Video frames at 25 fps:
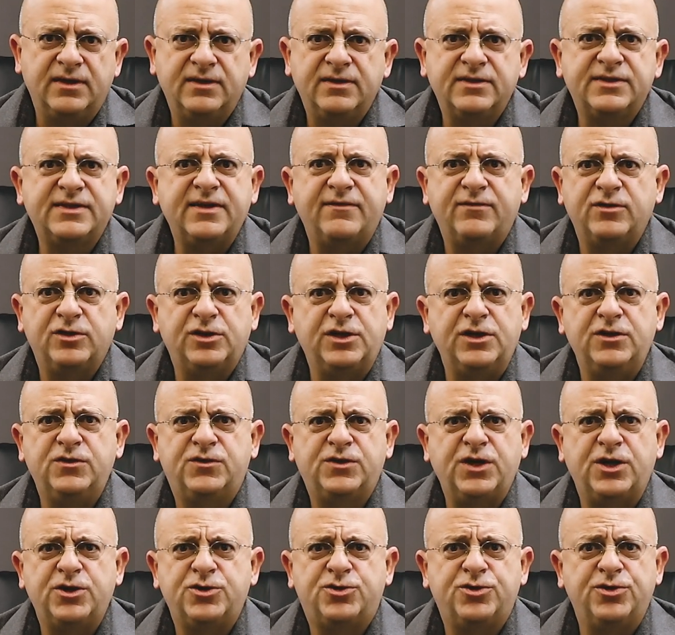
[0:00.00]
17th
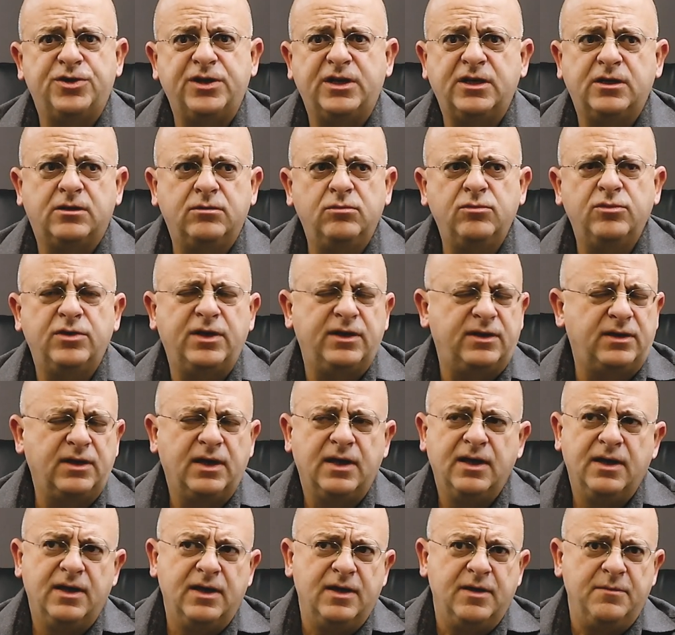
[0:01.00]
century included
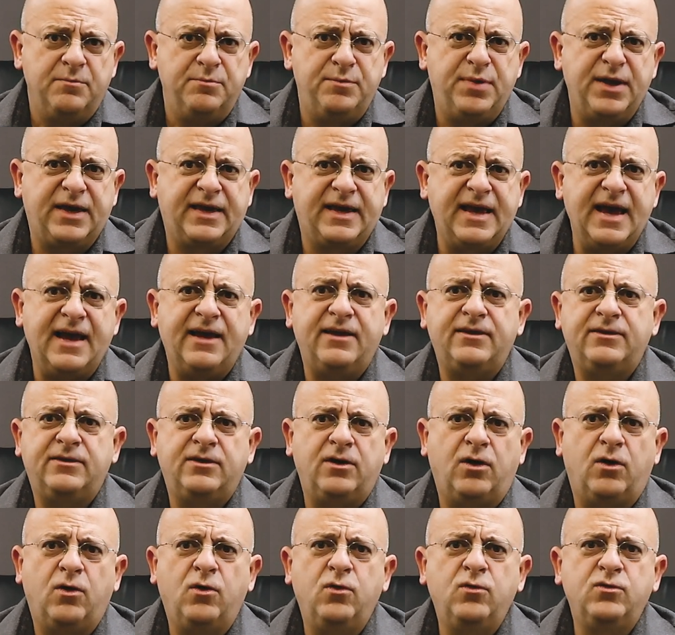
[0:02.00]

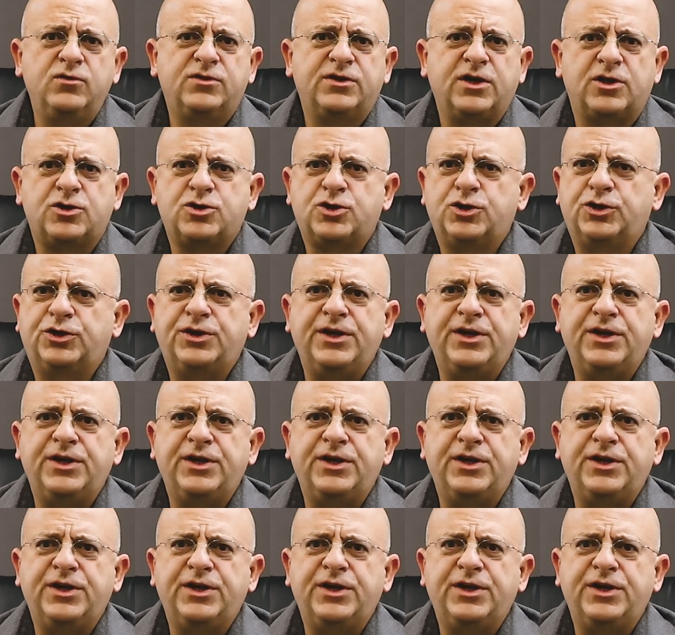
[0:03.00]
began all oh, such